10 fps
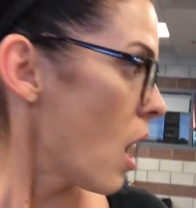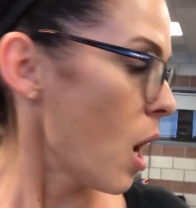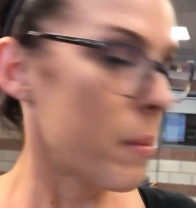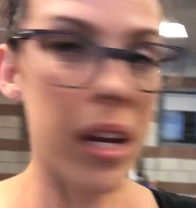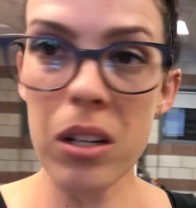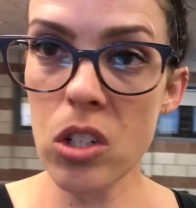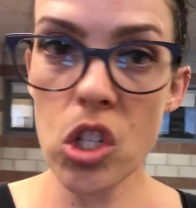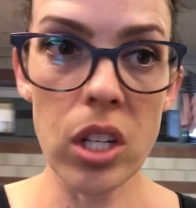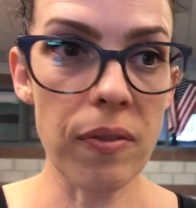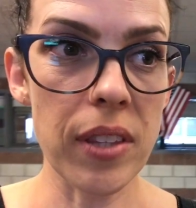I might
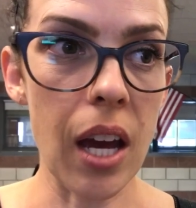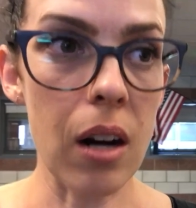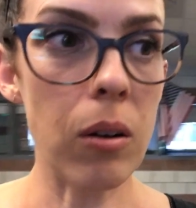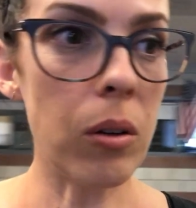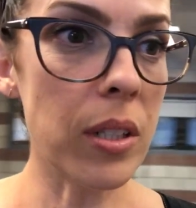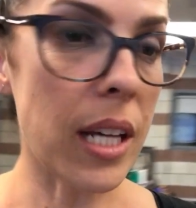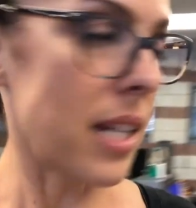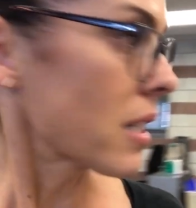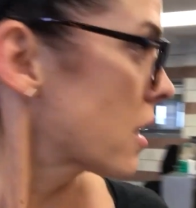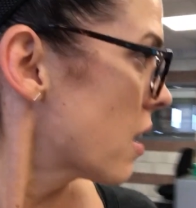shift that whole
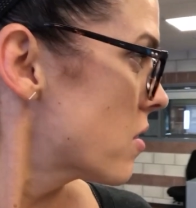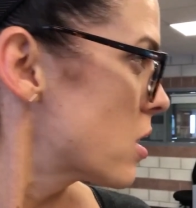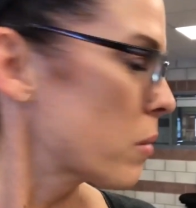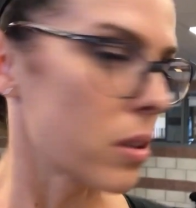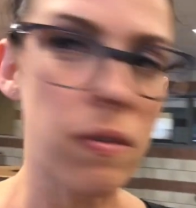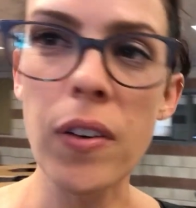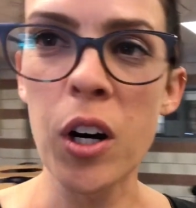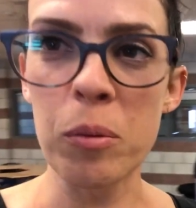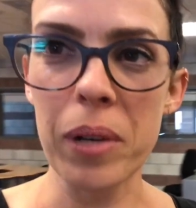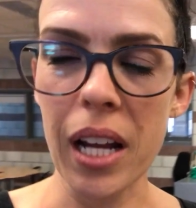desk. Then I have to deal with the
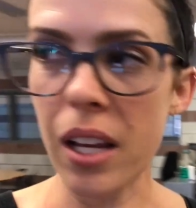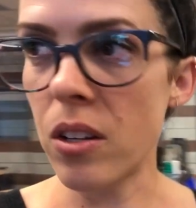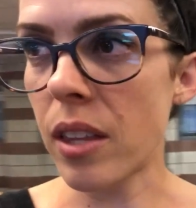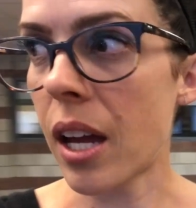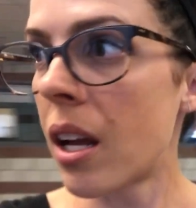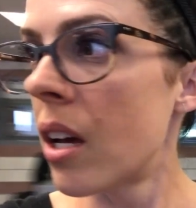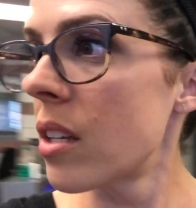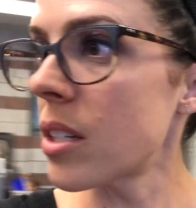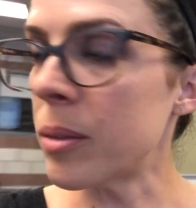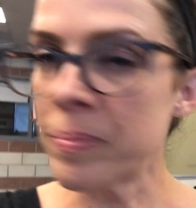phone, but I can do that.
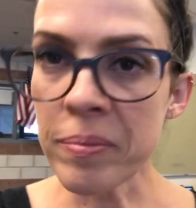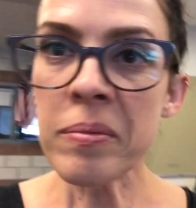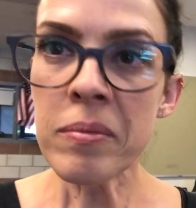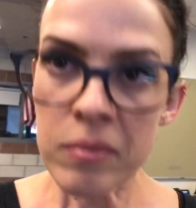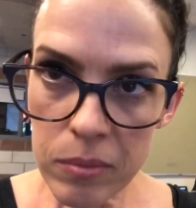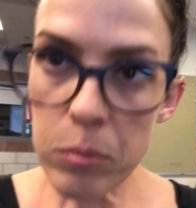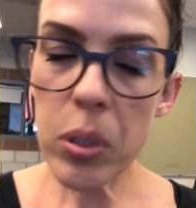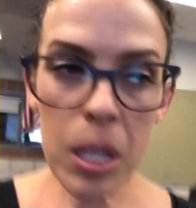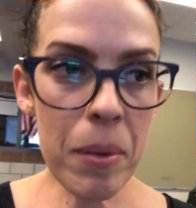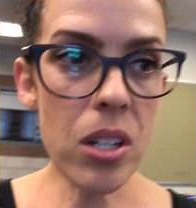So
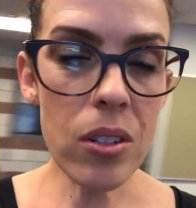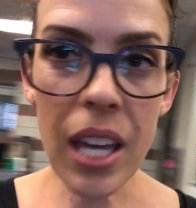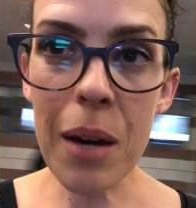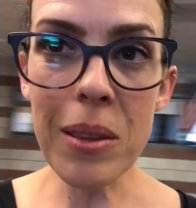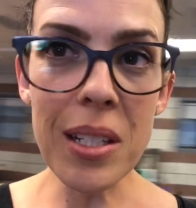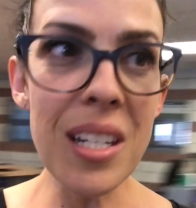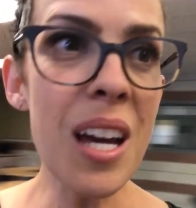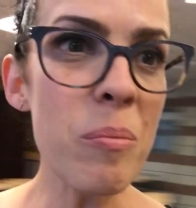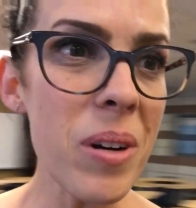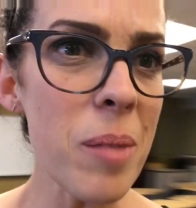pretty much okay with it today.
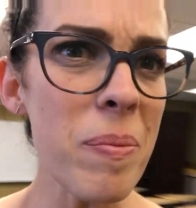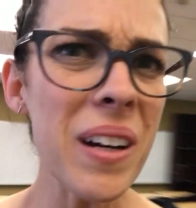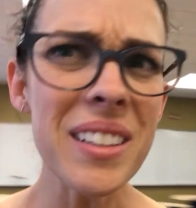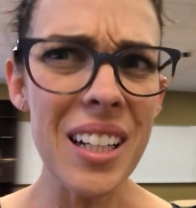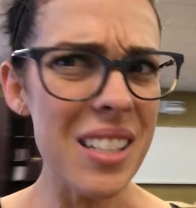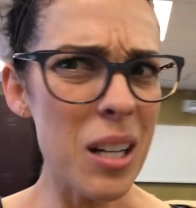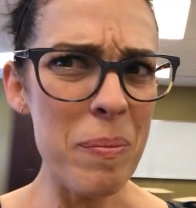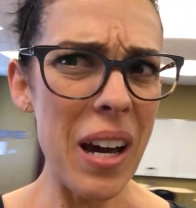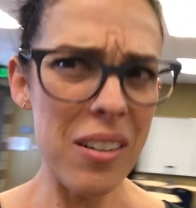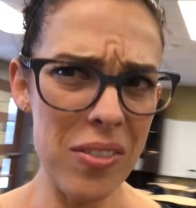I'm pretty proud. That's not
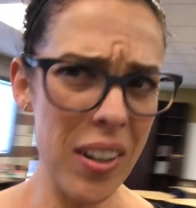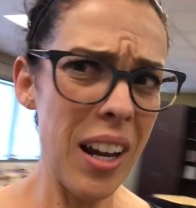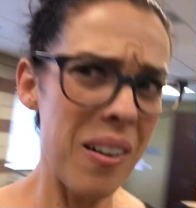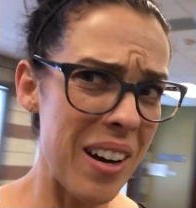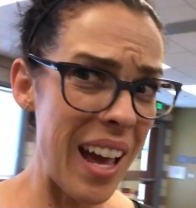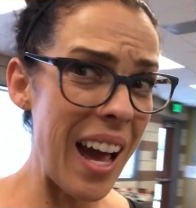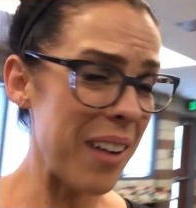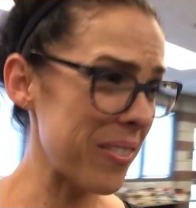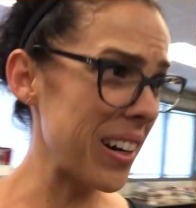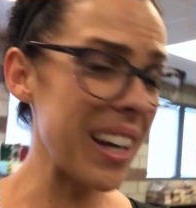bad for an hour and a
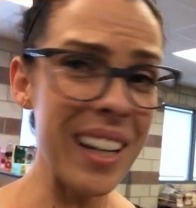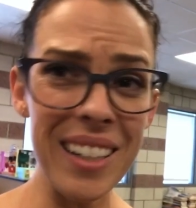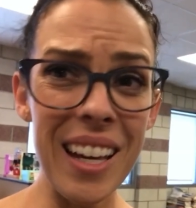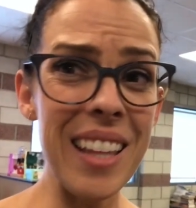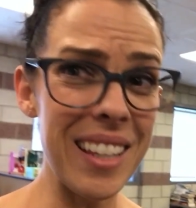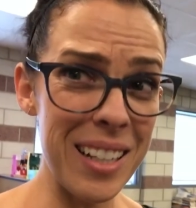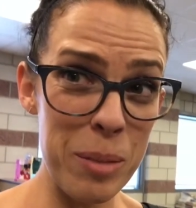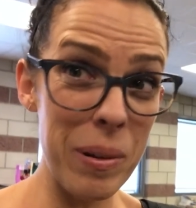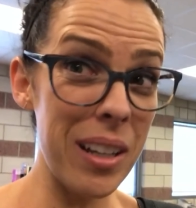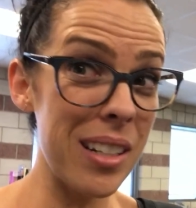half, right? I think it's
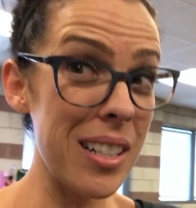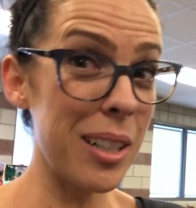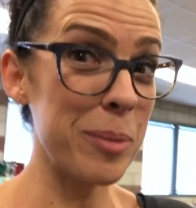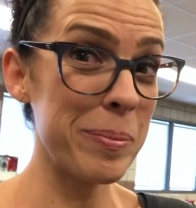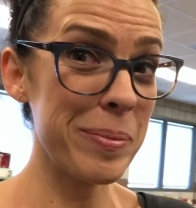a pretty good deal.